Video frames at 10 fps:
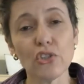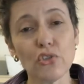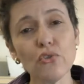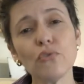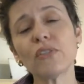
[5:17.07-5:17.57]

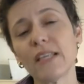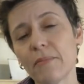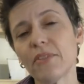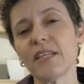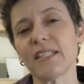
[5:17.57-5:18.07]
Do
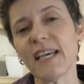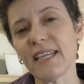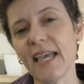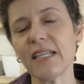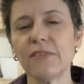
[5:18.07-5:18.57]
something.
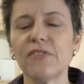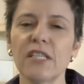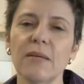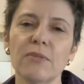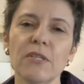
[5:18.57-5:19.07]
Take active
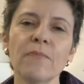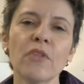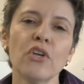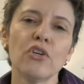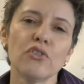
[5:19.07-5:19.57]
steps
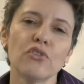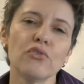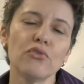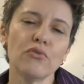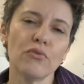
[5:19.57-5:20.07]

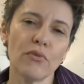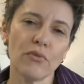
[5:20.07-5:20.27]
to